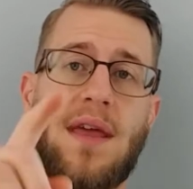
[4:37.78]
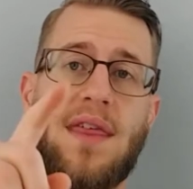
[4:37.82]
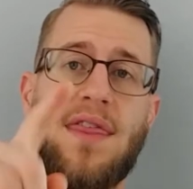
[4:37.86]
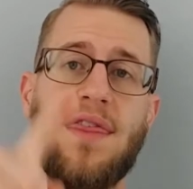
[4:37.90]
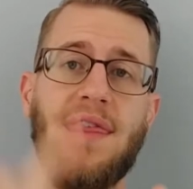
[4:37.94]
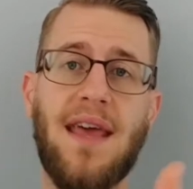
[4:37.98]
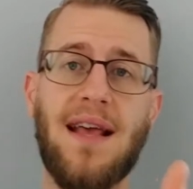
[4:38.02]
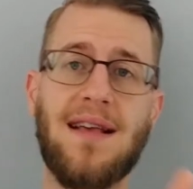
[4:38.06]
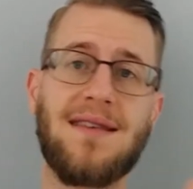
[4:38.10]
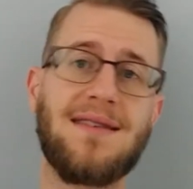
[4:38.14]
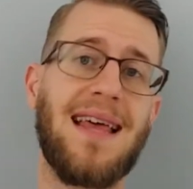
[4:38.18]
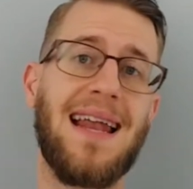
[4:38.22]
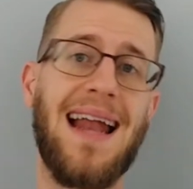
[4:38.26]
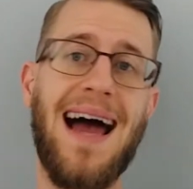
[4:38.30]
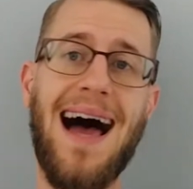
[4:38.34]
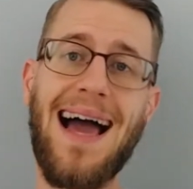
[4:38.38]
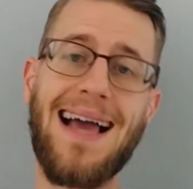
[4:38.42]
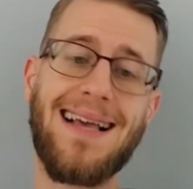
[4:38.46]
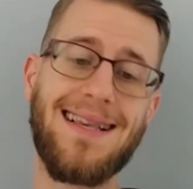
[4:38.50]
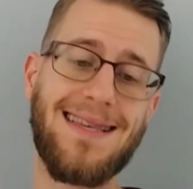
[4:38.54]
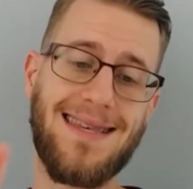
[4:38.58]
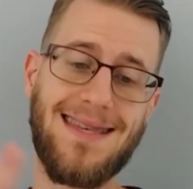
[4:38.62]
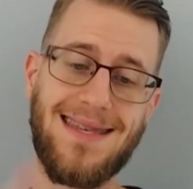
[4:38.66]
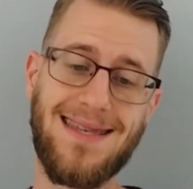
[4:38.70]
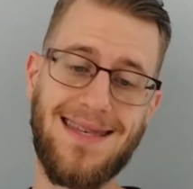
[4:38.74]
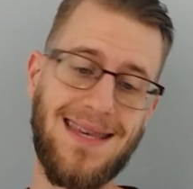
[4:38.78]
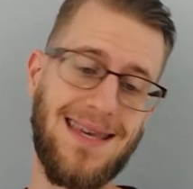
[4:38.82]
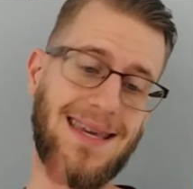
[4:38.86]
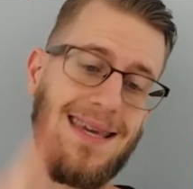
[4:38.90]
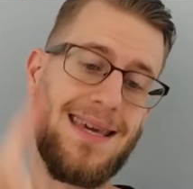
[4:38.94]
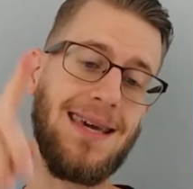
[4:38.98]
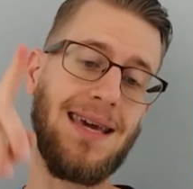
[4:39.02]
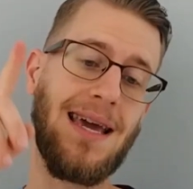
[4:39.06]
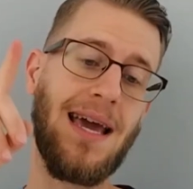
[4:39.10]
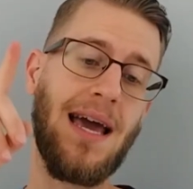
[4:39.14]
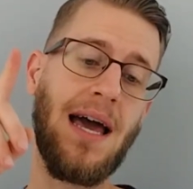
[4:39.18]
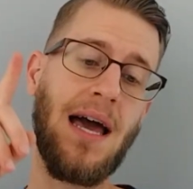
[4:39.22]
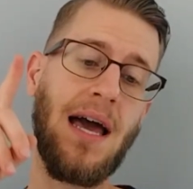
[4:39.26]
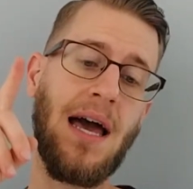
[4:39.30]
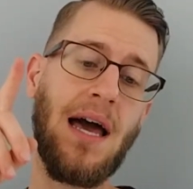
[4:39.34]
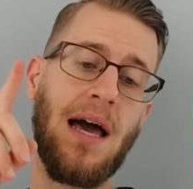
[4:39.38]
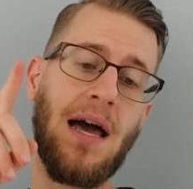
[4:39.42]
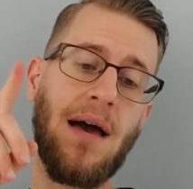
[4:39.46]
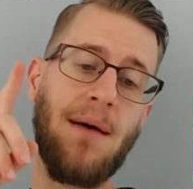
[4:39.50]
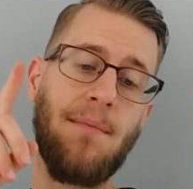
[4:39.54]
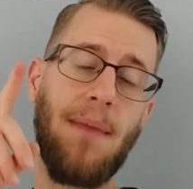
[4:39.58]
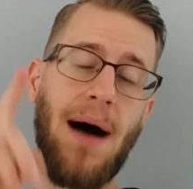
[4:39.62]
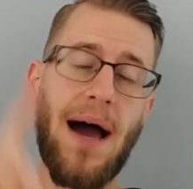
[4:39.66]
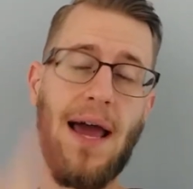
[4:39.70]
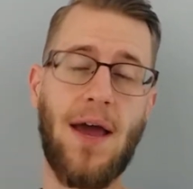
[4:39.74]
things that I see,
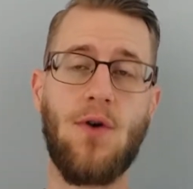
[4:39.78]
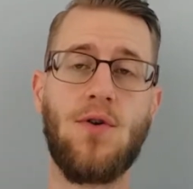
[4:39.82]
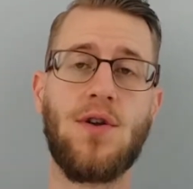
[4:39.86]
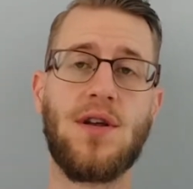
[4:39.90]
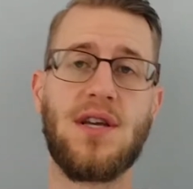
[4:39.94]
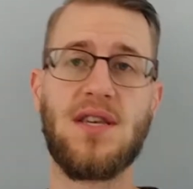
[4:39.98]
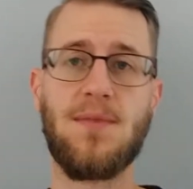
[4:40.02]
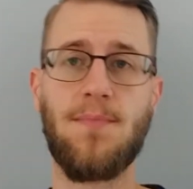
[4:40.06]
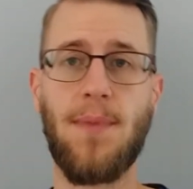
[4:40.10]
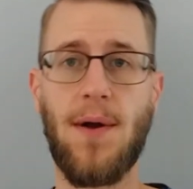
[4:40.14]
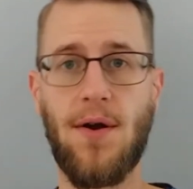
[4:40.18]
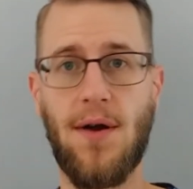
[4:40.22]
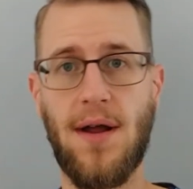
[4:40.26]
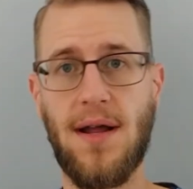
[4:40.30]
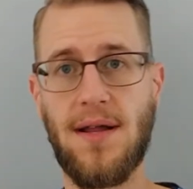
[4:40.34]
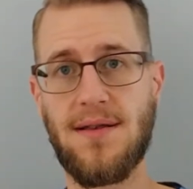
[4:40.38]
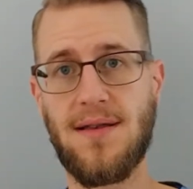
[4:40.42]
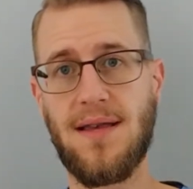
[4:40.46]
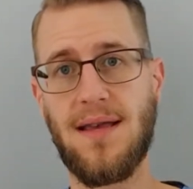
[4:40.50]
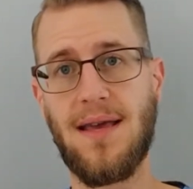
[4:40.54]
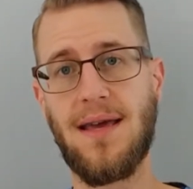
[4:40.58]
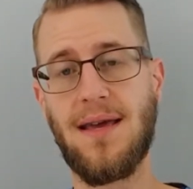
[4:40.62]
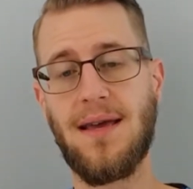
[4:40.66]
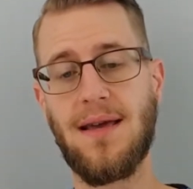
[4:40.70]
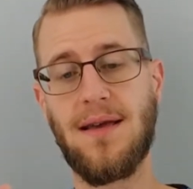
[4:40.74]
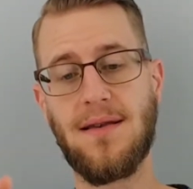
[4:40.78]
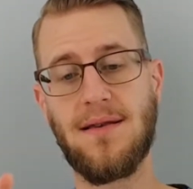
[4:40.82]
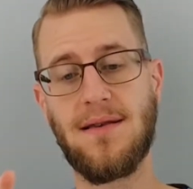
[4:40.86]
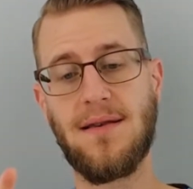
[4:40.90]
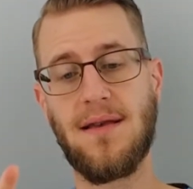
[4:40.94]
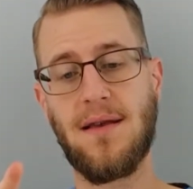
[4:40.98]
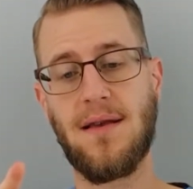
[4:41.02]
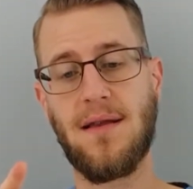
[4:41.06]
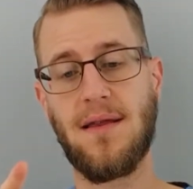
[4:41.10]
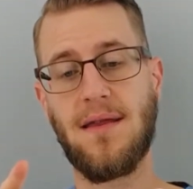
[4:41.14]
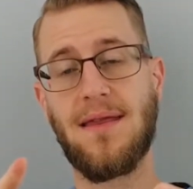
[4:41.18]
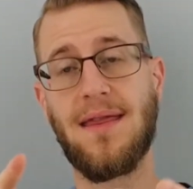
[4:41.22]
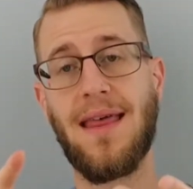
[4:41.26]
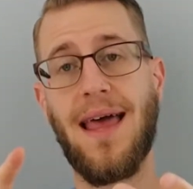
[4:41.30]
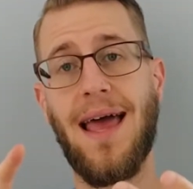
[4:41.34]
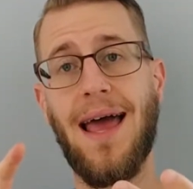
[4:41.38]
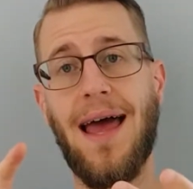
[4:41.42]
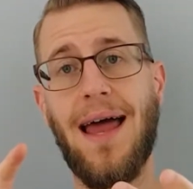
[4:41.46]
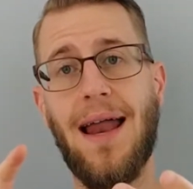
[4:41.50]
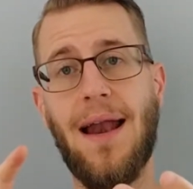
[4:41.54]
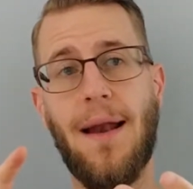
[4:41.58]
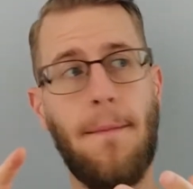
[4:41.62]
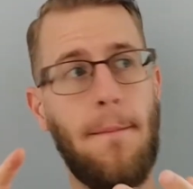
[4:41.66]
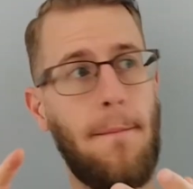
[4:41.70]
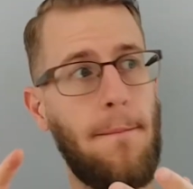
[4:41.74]
my own experience, is
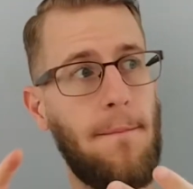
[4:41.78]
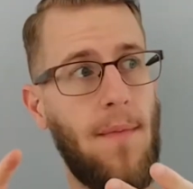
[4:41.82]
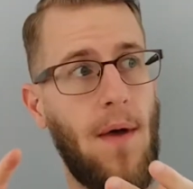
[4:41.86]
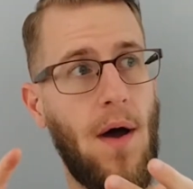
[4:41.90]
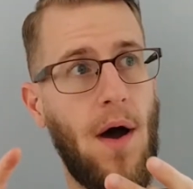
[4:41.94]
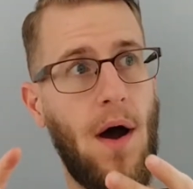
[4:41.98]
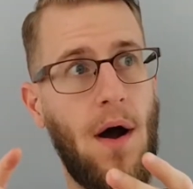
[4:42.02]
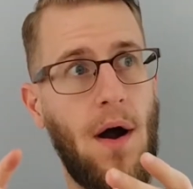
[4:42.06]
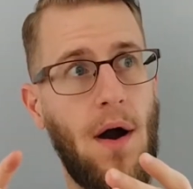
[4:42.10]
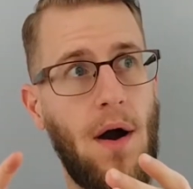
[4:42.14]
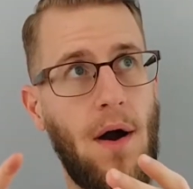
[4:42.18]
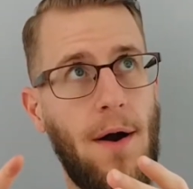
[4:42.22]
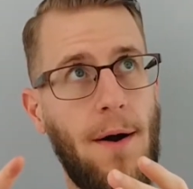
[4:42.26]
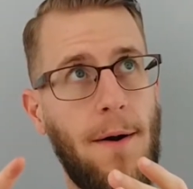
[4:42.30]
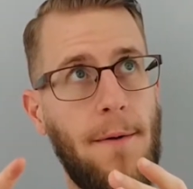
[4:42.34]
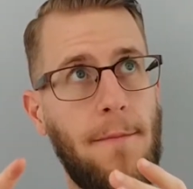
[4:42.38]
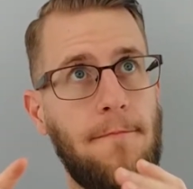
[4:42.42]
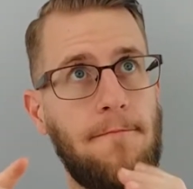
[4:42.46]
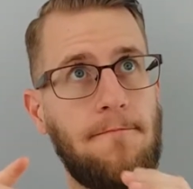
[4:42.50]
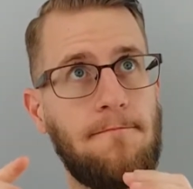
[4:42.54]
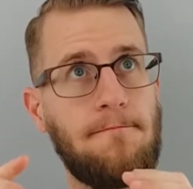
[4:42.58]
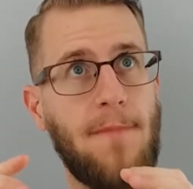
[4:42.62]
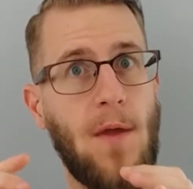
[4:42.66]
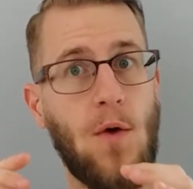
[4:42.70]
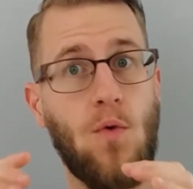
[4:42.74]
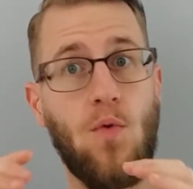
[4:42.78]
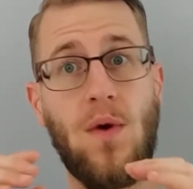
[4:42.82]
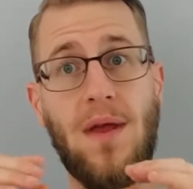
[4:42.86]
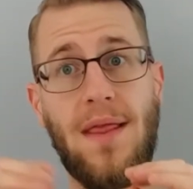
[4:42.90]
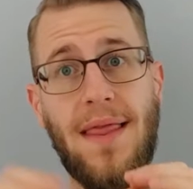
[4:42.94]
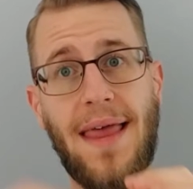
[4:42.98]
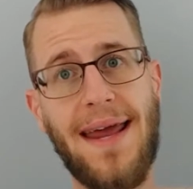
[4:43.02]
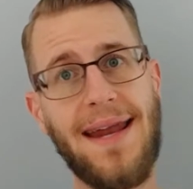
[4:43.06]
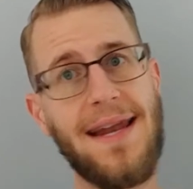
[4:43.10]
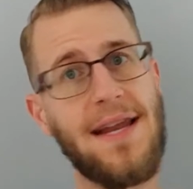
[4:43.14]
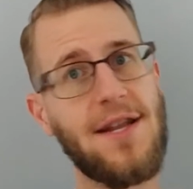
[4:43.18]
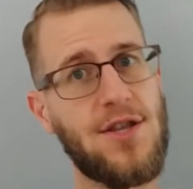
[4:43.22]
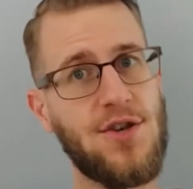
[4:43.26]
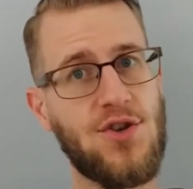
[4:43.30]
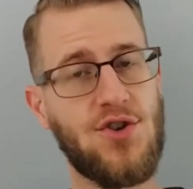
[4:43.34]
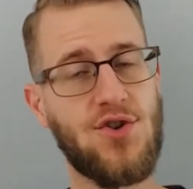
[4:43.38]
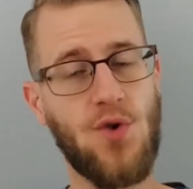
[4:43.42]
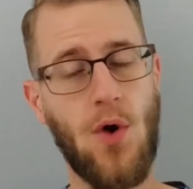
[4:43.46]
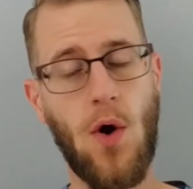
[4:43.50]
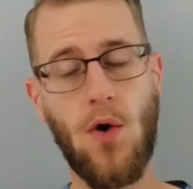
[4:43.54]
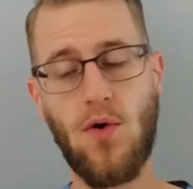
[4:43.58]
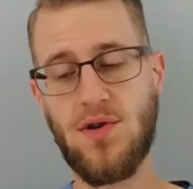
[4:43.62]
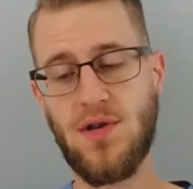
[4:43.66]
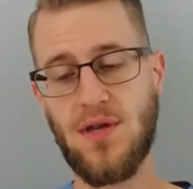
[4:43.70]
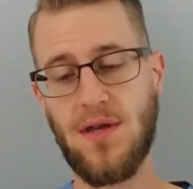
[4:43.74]
that are related to
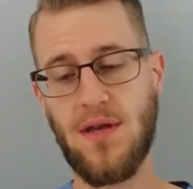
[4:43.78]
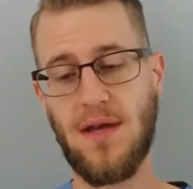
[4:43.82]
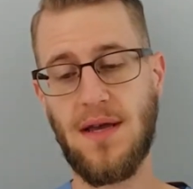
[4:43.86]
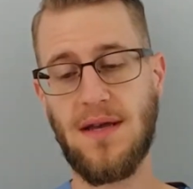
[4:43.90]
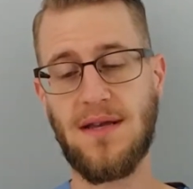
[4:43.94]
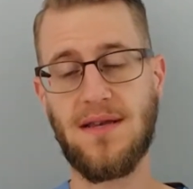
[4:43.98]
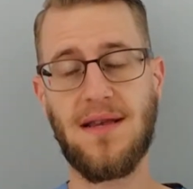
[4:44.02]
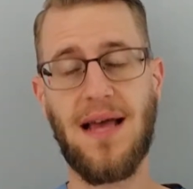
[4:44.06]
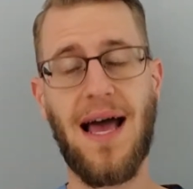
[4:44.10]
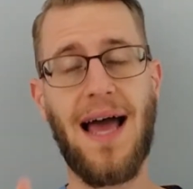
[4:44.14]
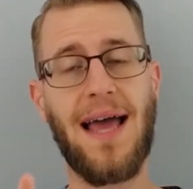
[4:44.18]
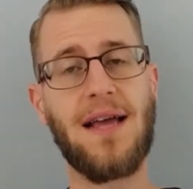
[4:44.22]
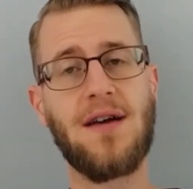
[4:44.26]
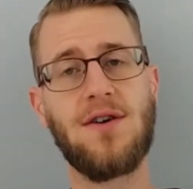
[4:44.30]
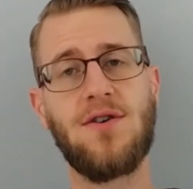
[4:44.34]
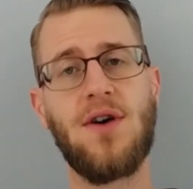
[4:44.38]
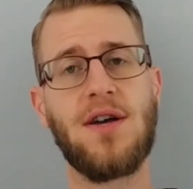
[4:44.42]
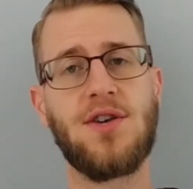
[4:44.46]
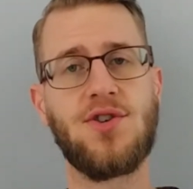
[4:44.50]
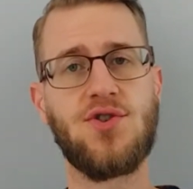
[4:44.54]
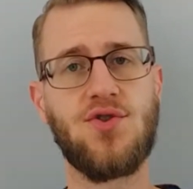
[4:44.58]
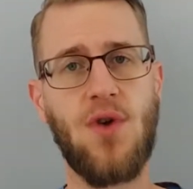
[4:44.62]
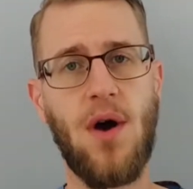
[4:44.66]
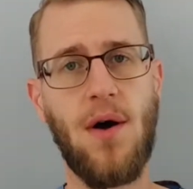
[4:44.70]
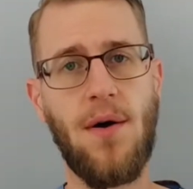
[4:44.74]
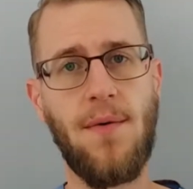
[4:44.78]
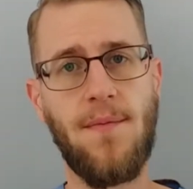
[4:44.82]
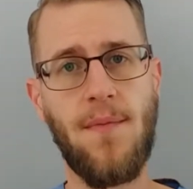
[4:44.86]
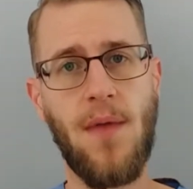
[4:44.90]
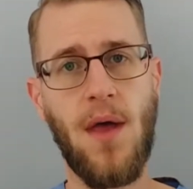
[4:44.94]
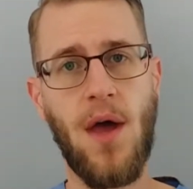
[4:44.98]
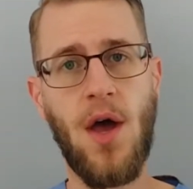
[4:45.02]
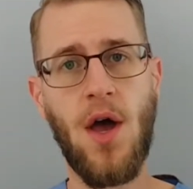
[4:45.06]
strokes is high cholesterol.